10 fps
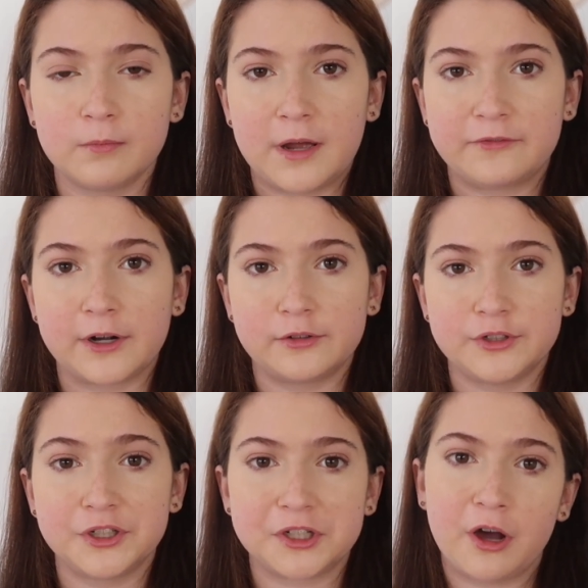my
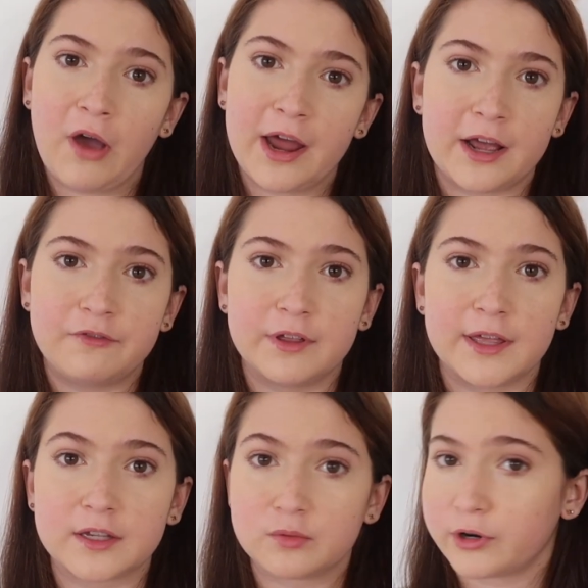freckles to show, and I feel
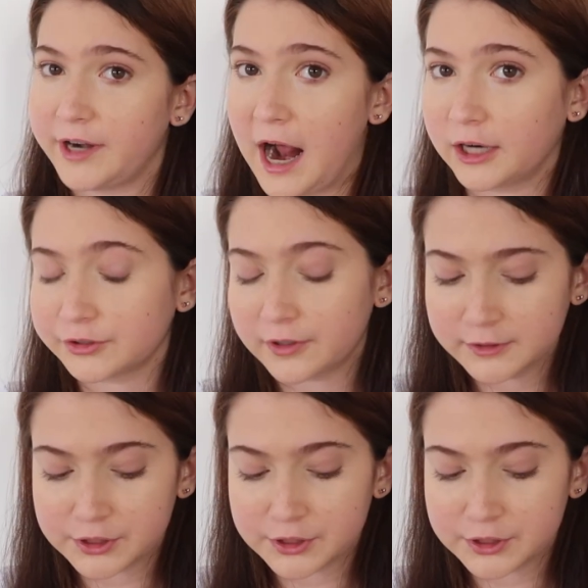like it's more natural.